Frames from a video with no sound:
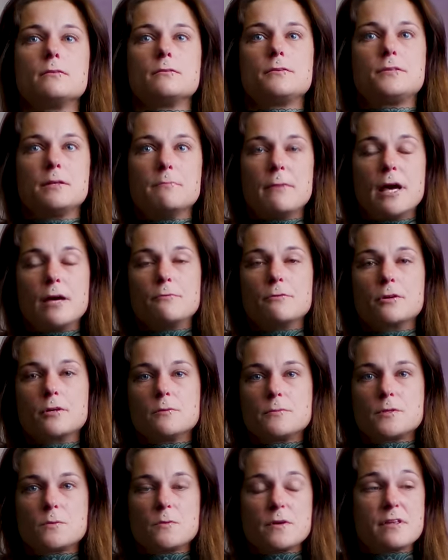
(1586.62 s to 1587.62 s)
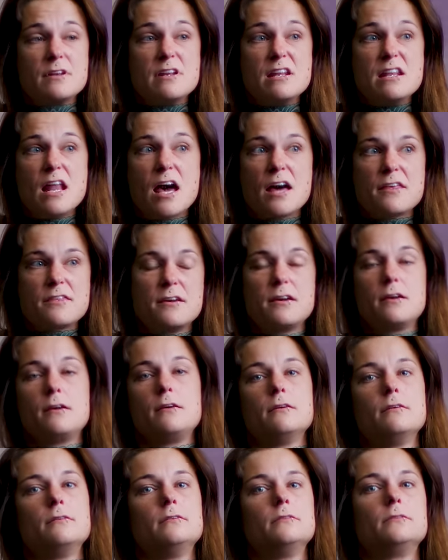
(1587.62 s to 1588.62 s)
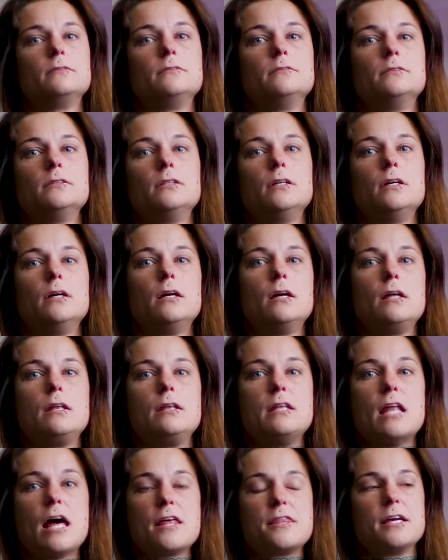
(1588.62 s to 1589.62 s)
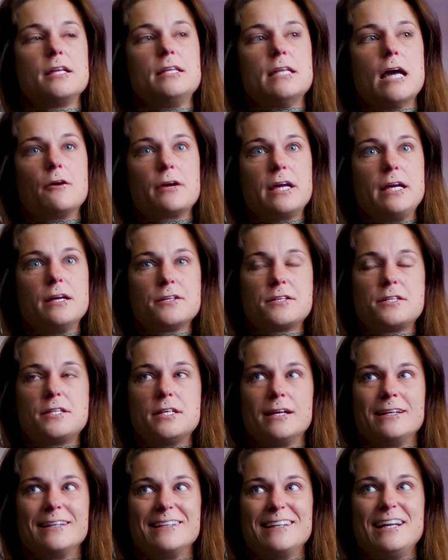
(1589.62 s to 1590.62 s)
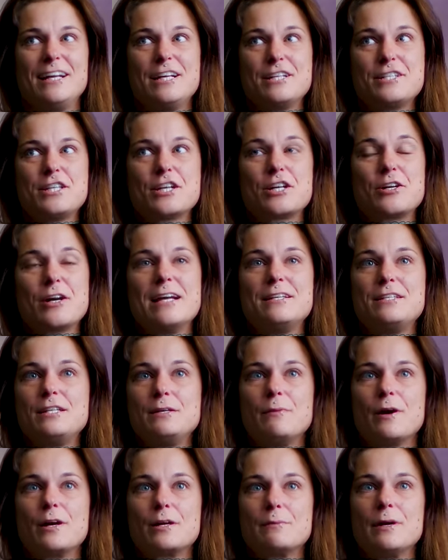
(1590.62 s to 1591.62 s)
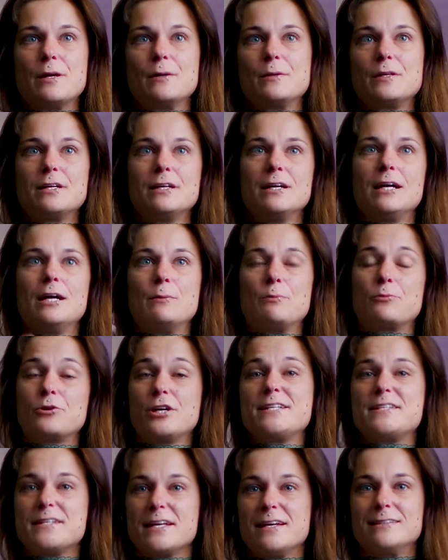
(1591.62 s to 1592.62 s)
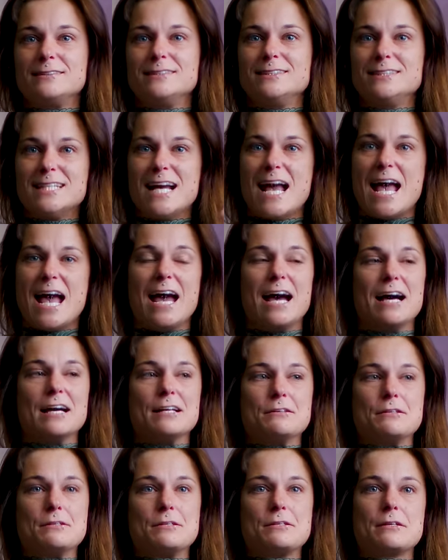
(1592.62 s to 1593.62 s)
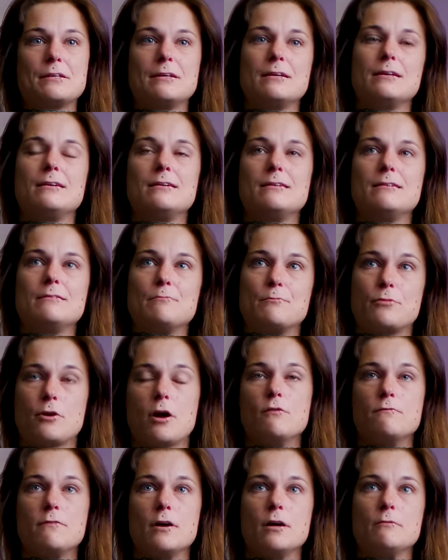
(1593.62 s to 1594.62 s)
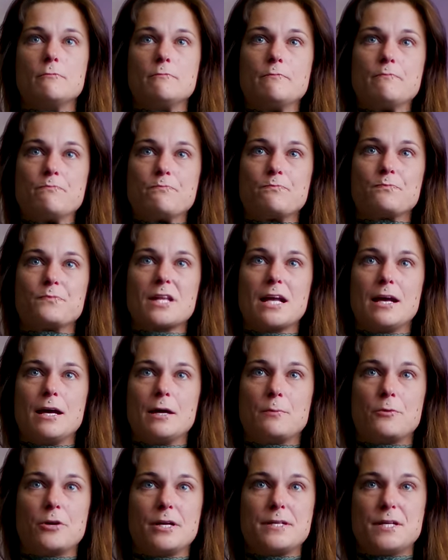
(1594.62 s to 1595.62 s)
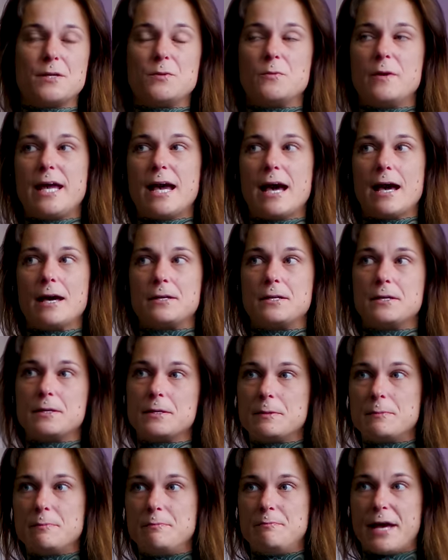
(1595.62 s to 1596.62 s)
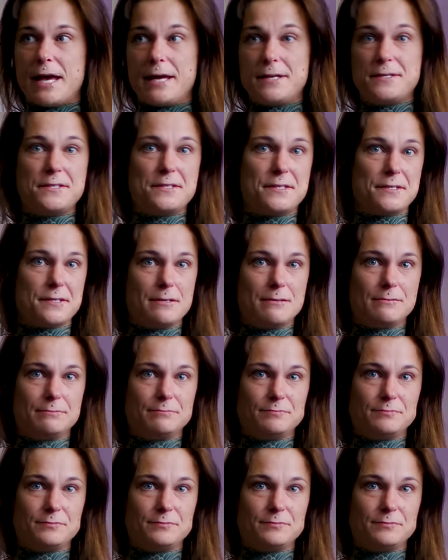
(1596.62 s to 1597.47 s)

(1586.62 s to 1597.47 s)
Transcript: cement rooms with nothing? Nothing. Now, here's the crazy part about prison and Provo. Prison, we had beds in